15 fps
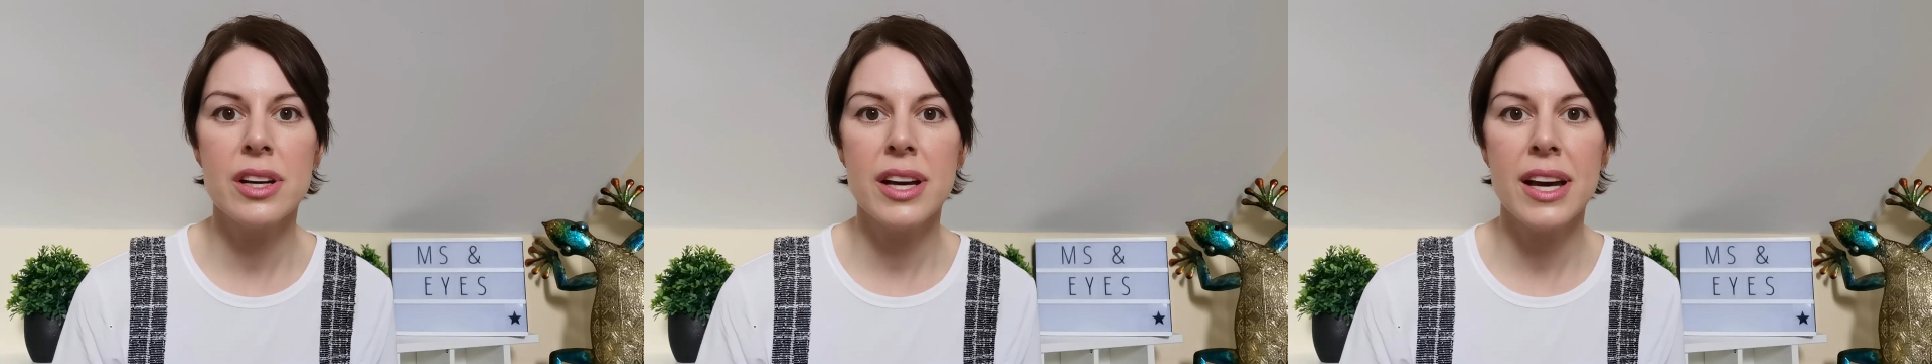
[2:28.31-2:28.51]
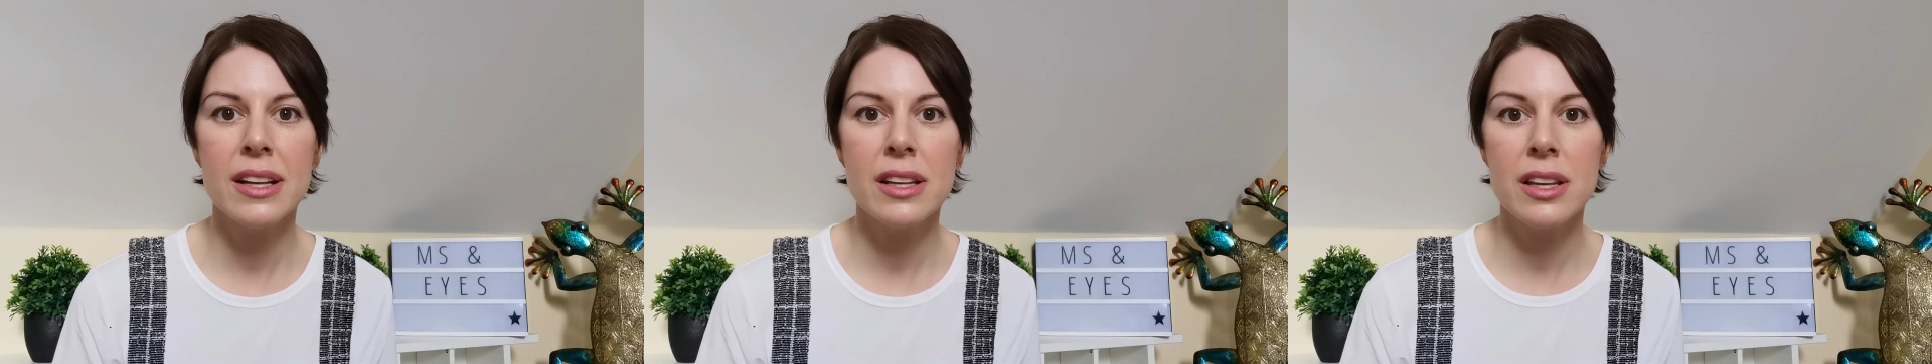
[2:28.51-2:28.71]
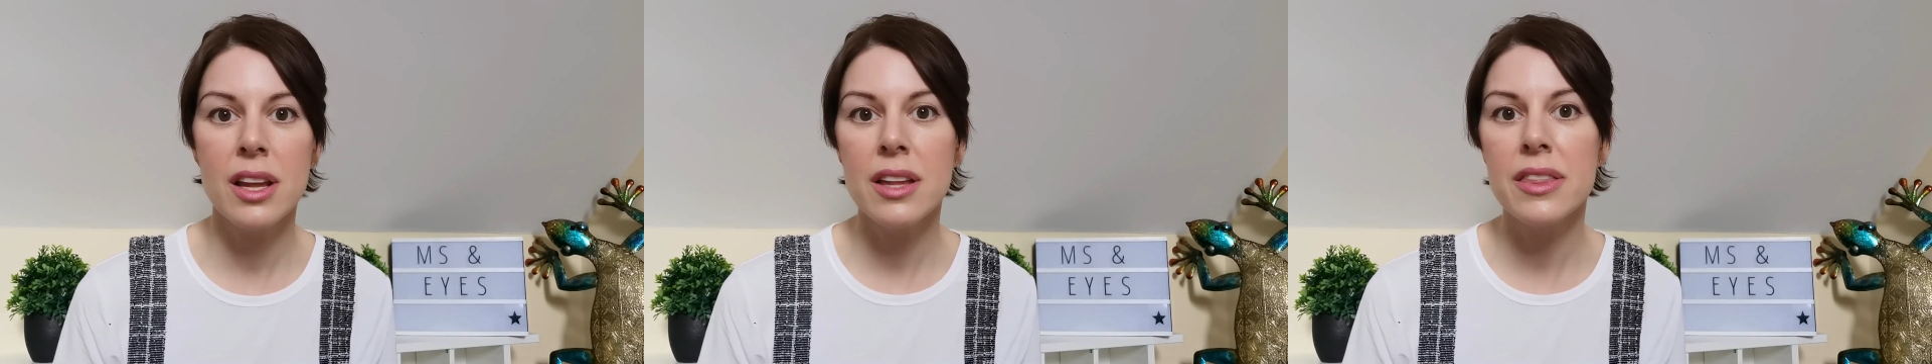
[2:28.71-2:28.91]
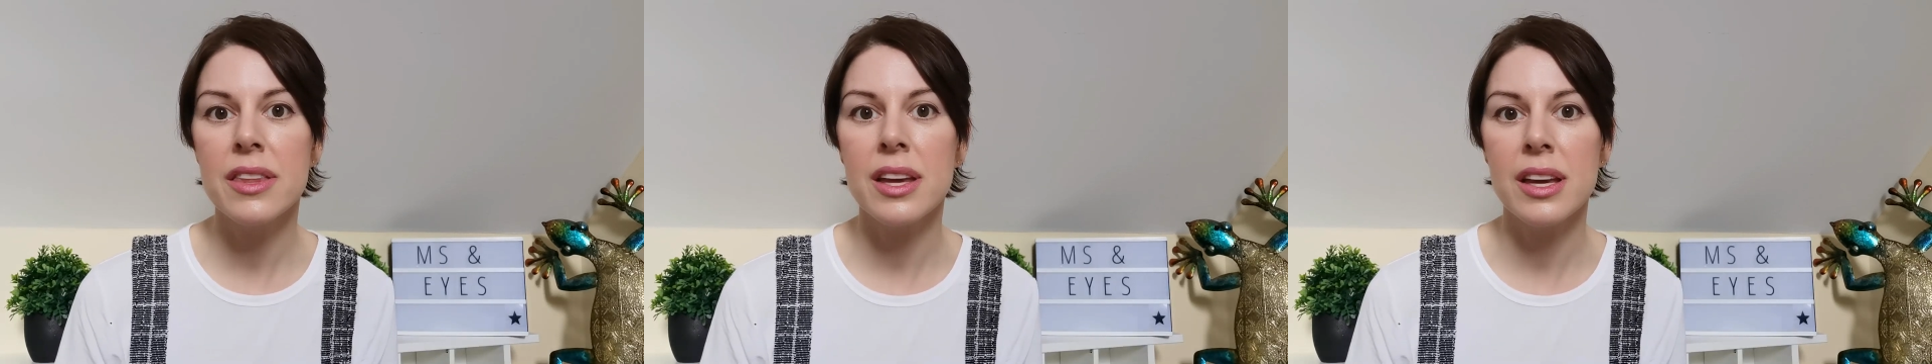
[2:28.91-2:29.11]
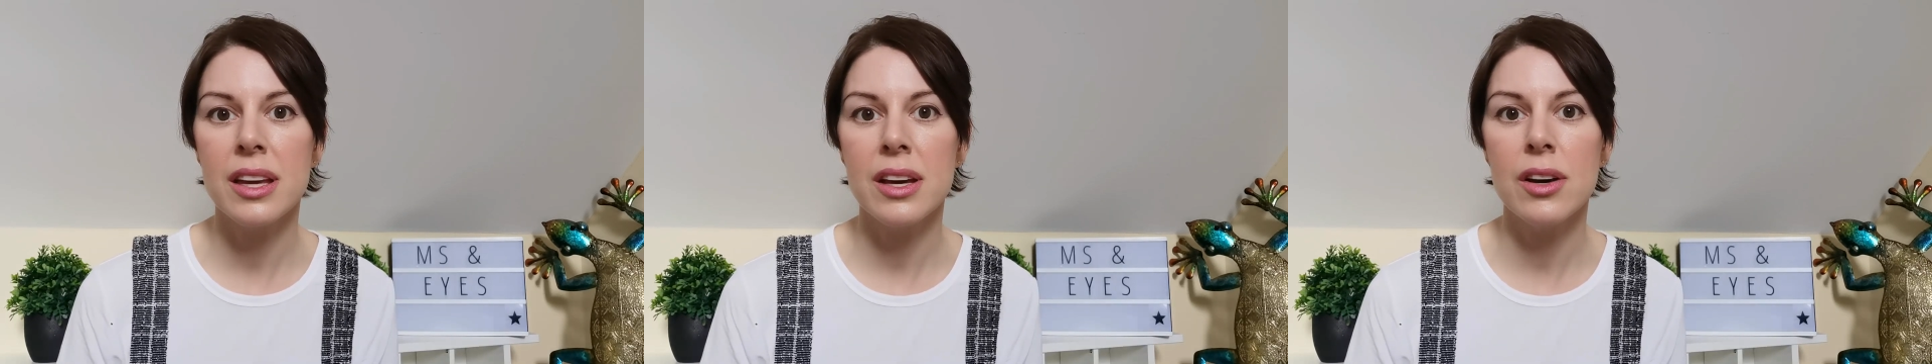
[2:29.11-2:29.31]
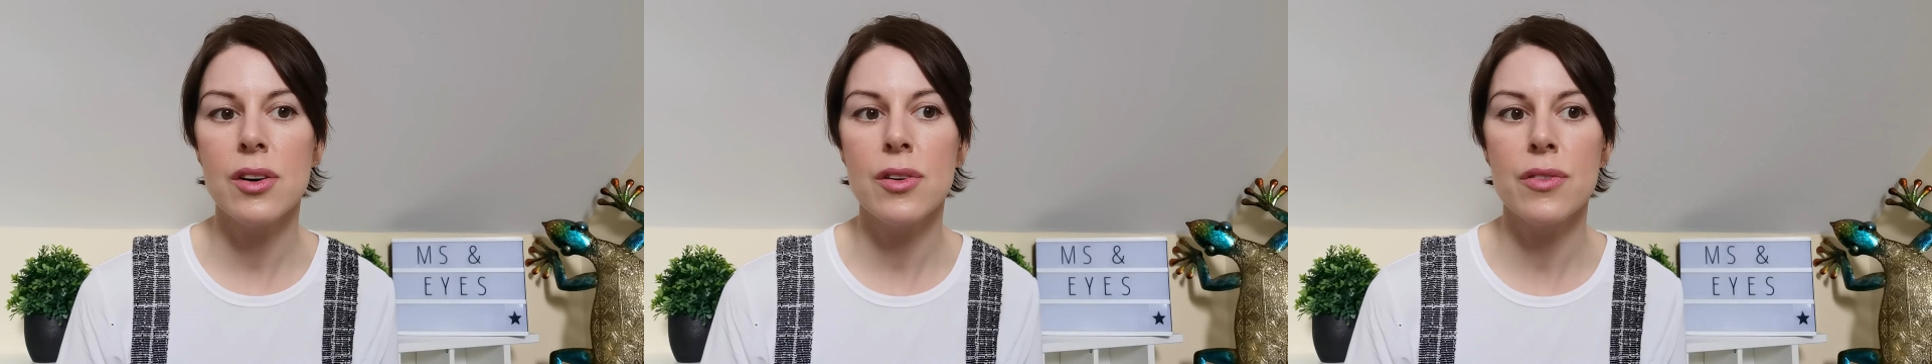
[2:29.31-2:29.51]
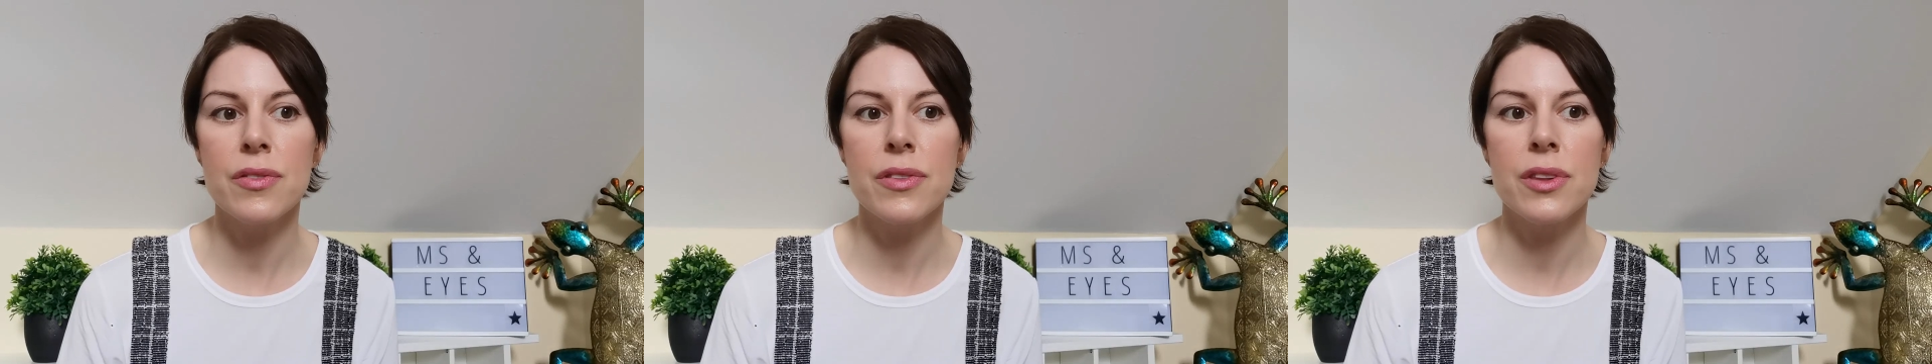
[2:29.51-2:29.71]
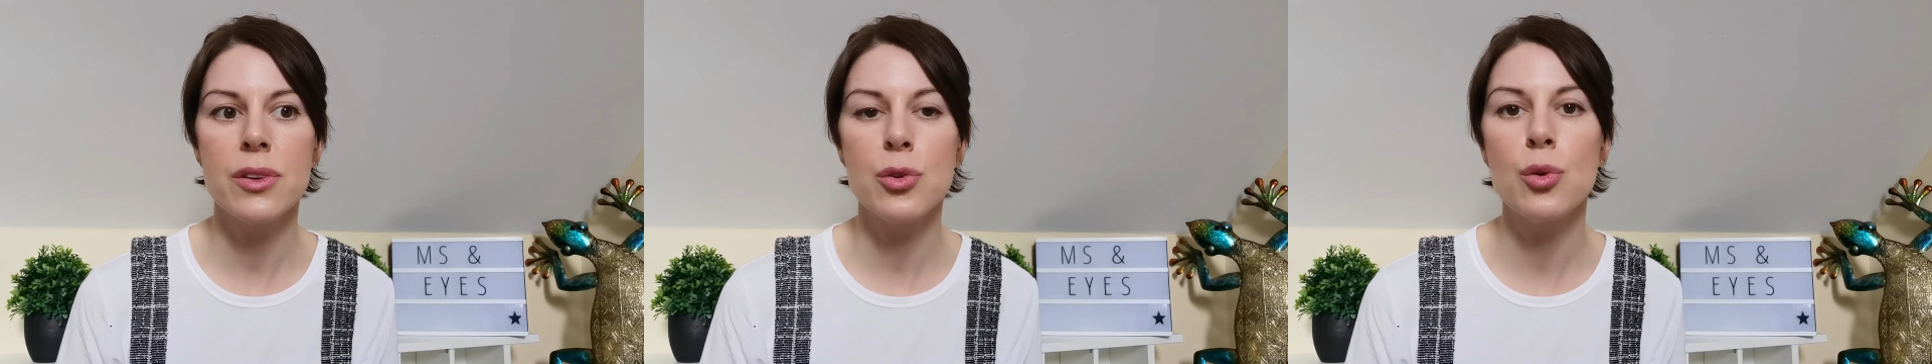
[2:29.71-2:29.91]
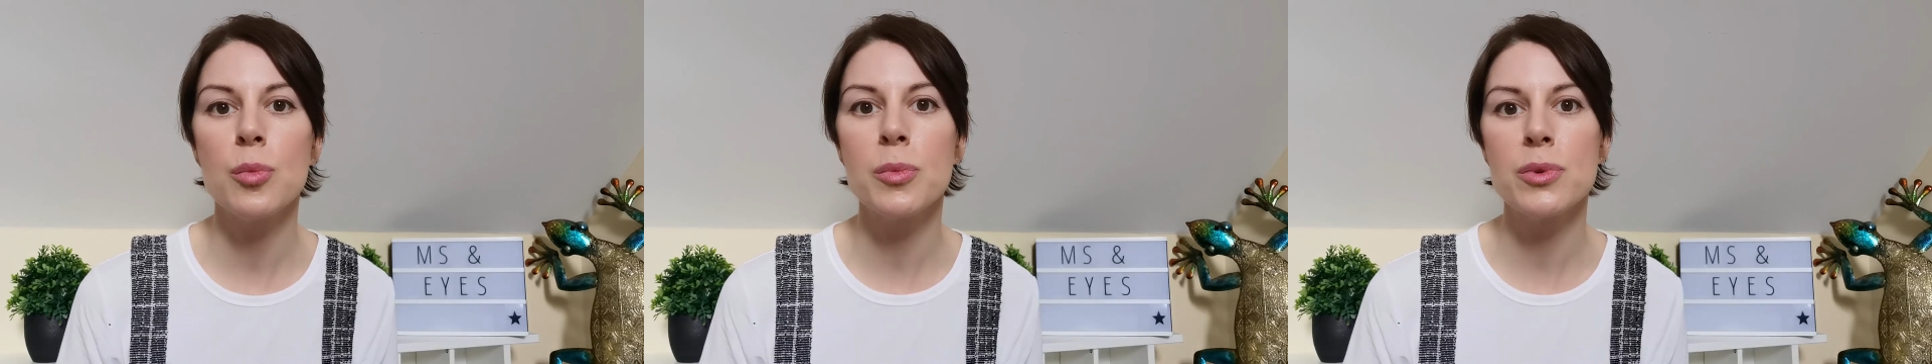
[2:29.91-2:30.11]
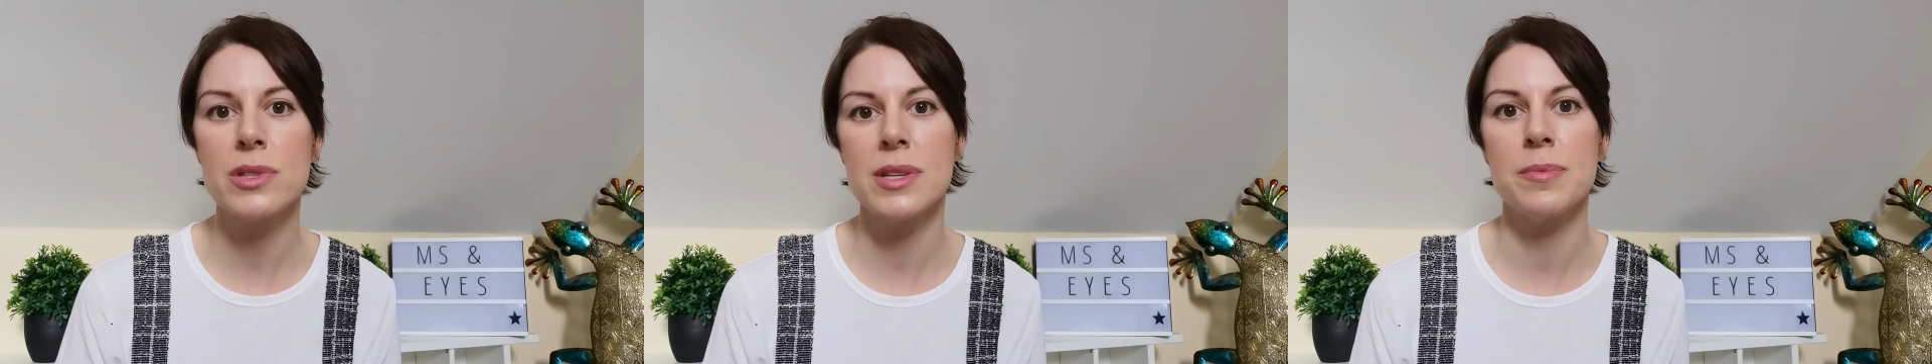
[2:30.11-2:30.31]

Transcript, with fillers: I had nothing of the normal